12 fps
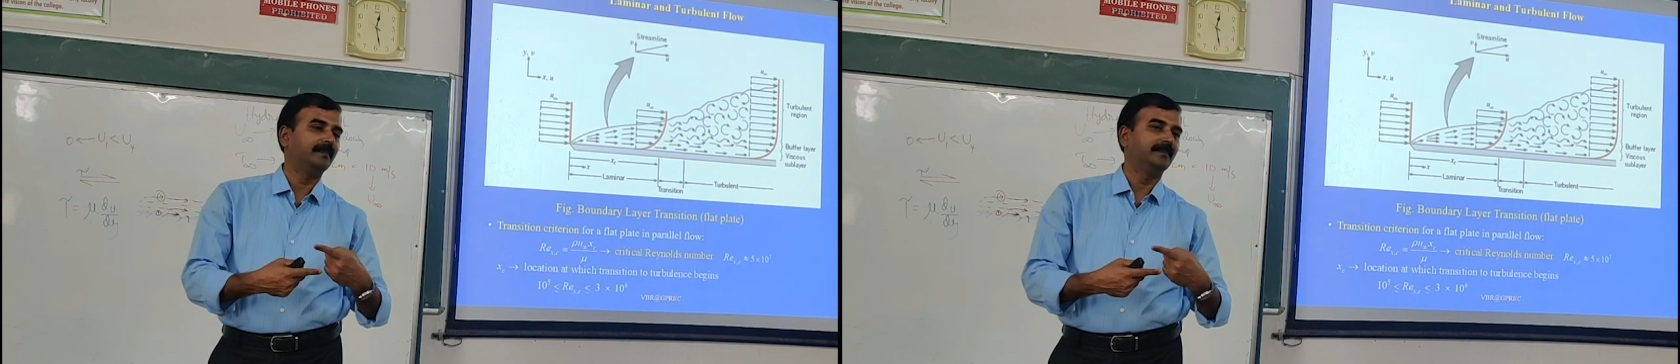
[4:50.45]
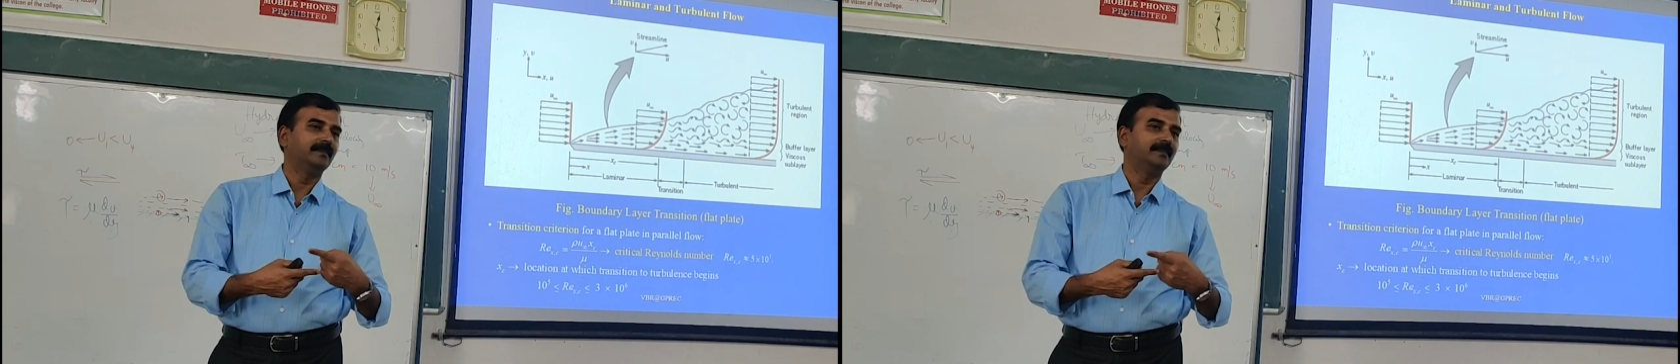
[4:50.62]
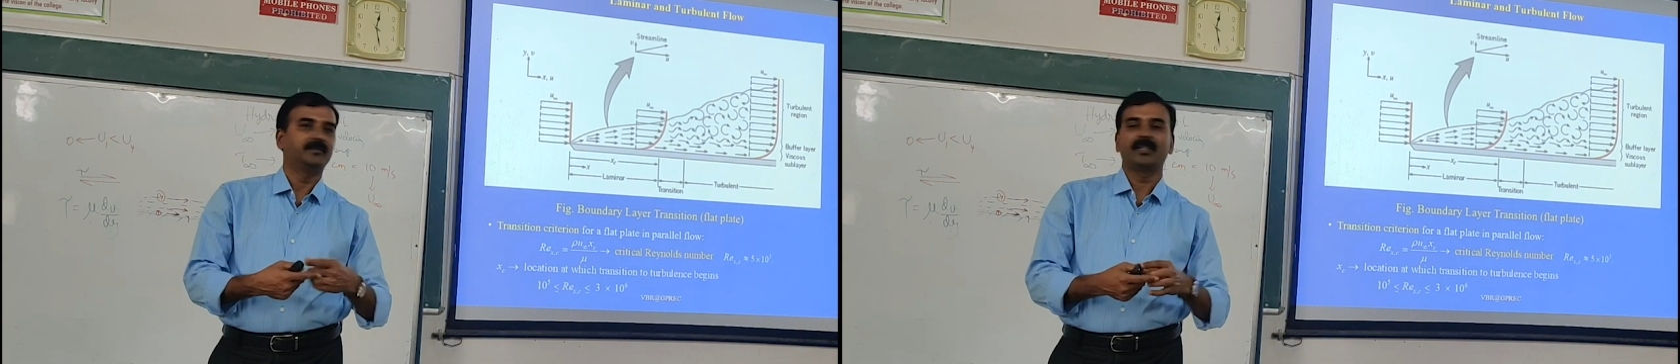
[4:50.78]

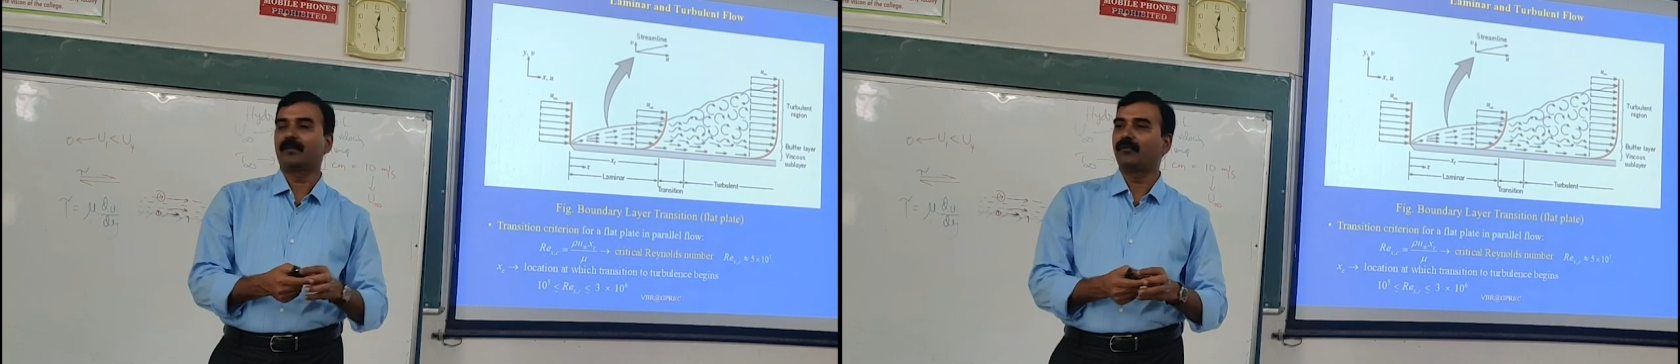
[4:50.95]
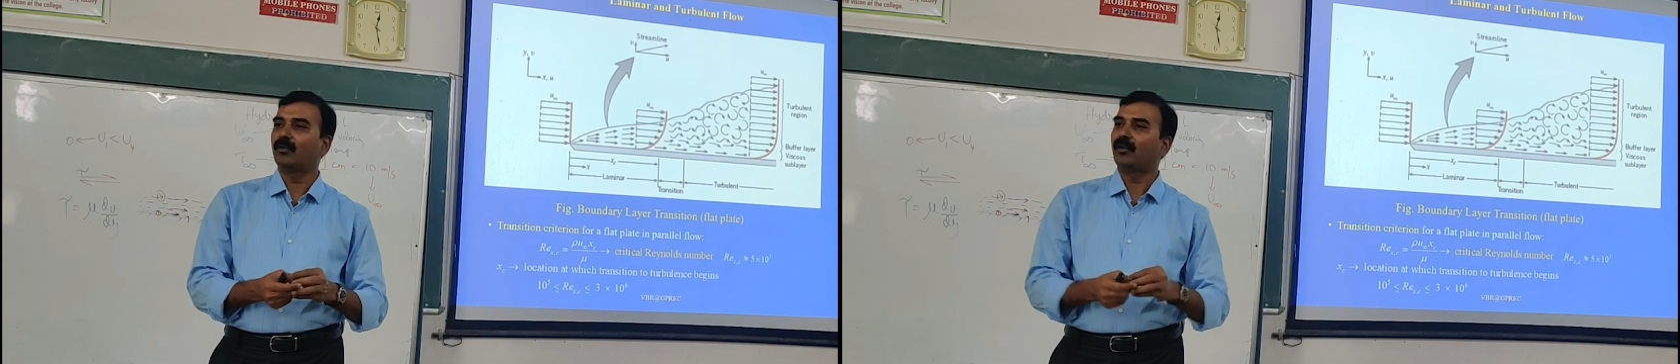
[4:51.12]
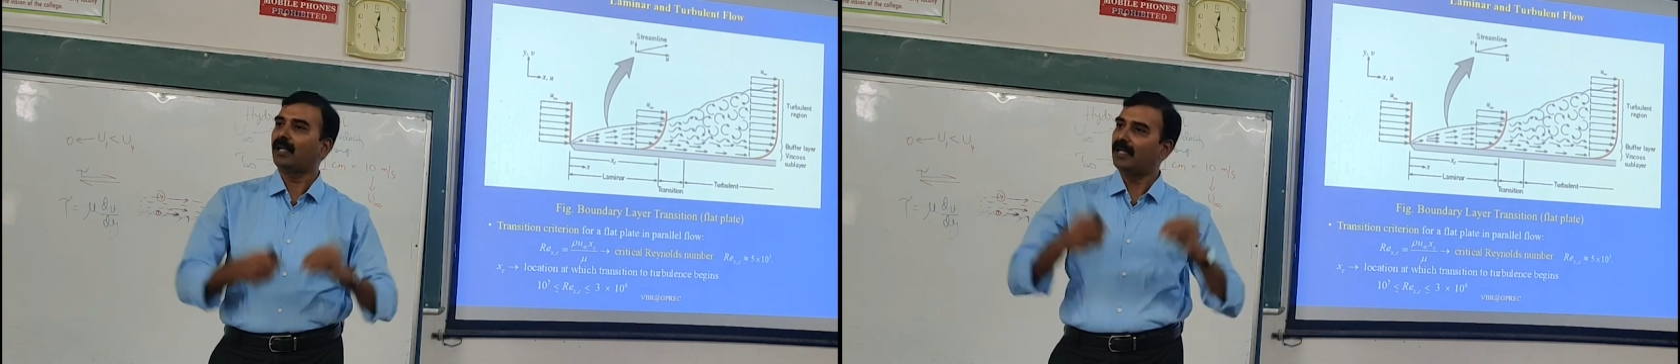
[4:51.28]
Therefore,
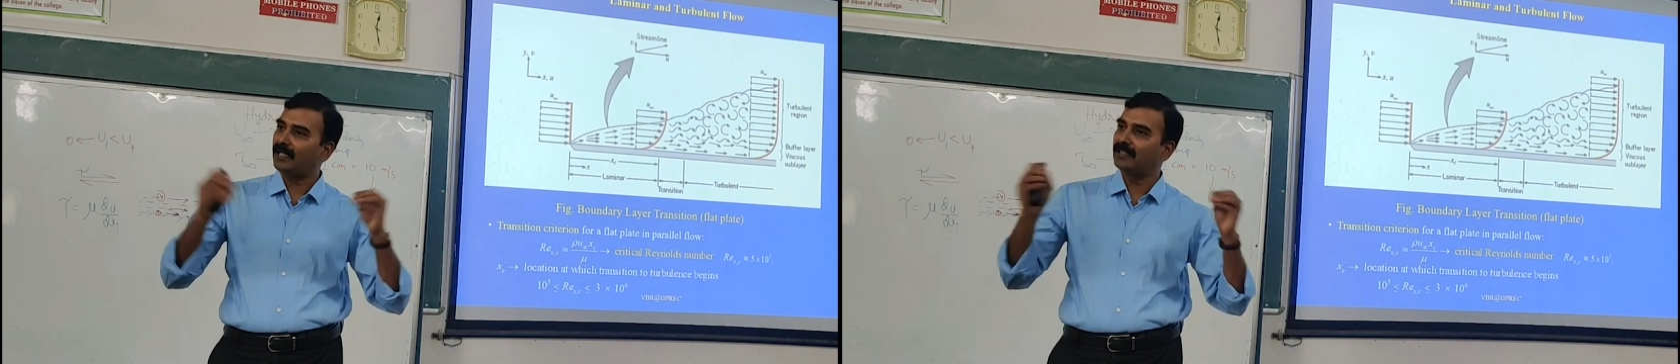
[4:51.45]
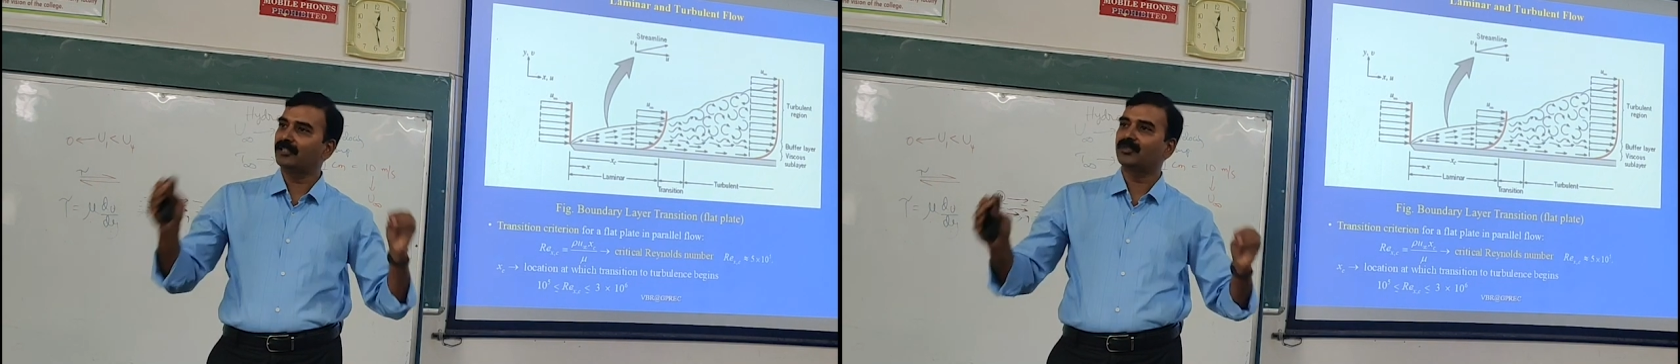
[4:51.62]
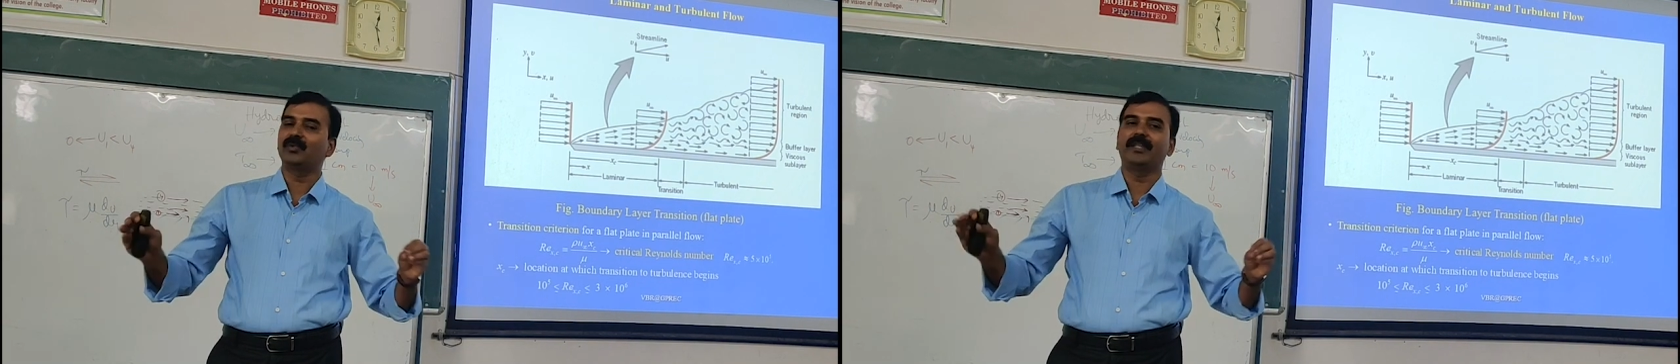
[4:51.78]
all the
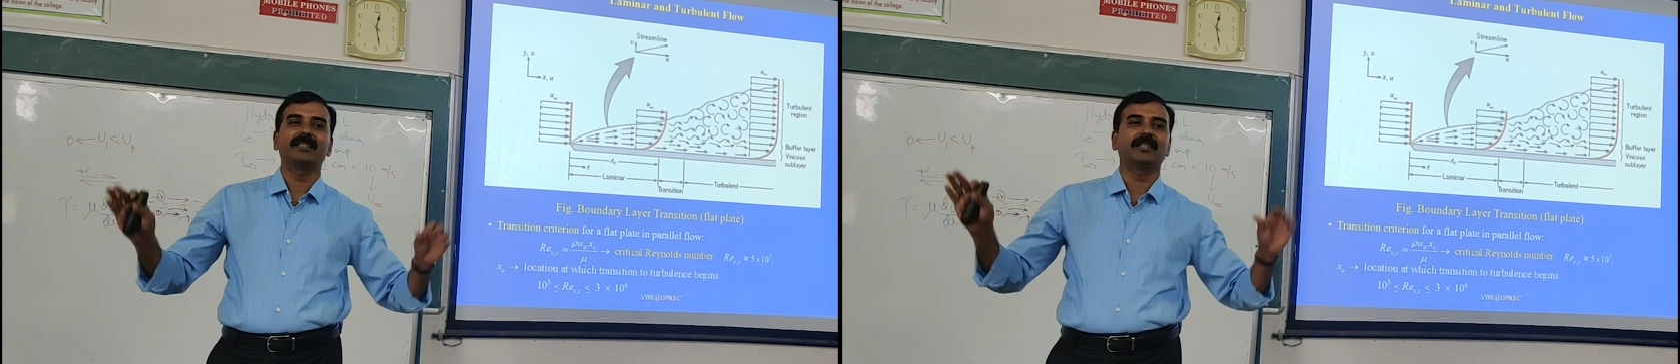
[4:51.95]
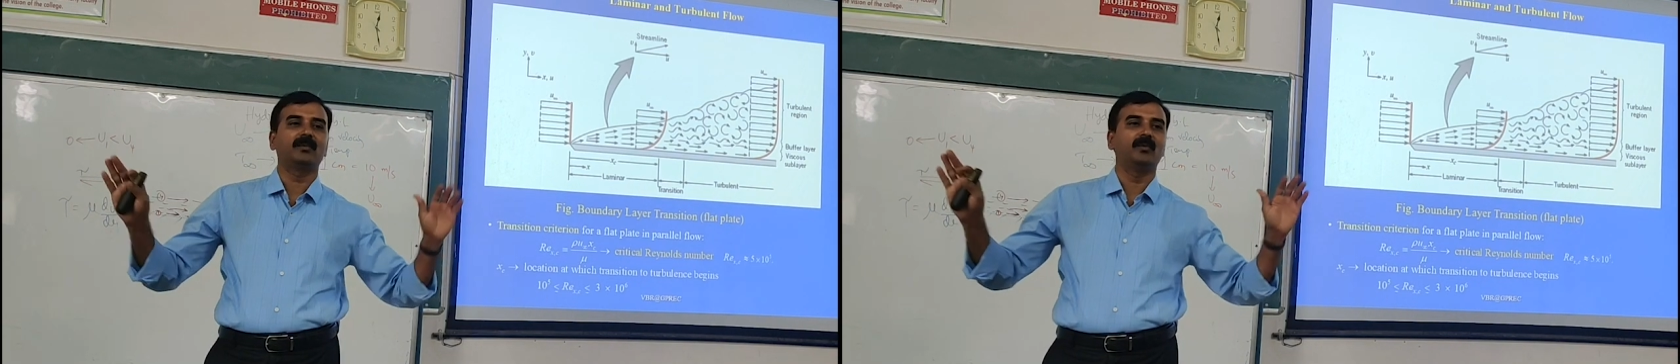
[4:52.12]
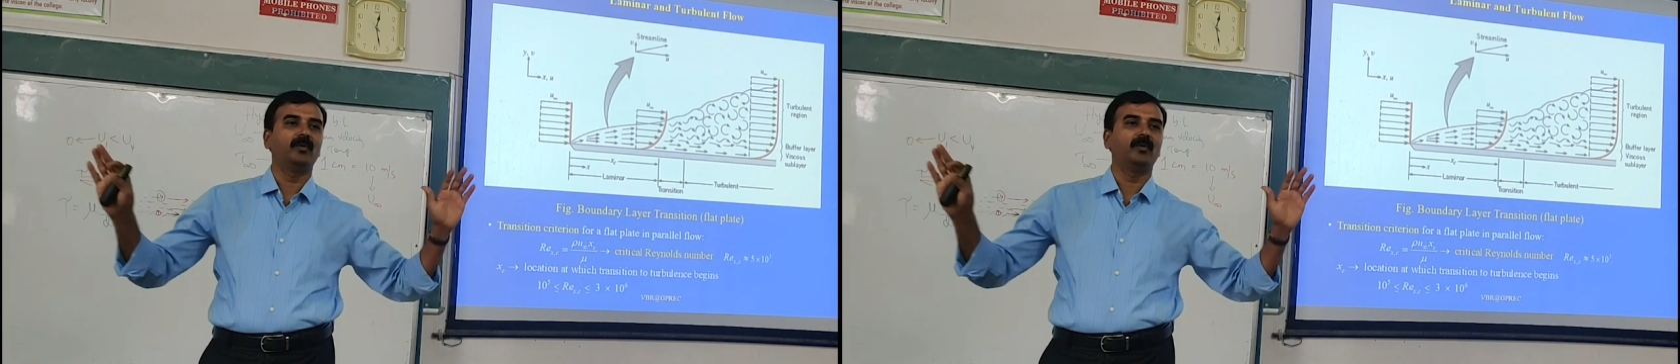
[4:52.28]
students are moving